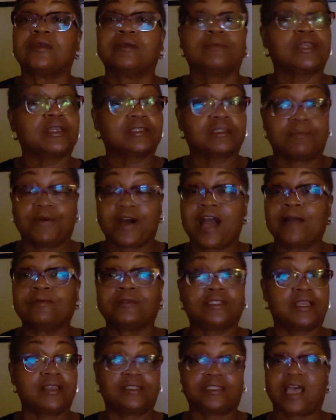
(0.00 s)
Because the Bible
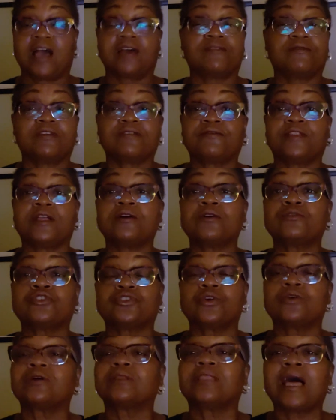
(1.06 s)
says out of it flows
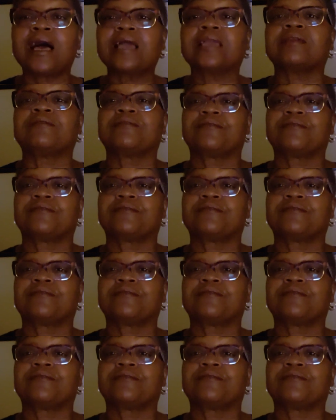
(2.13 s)
your life.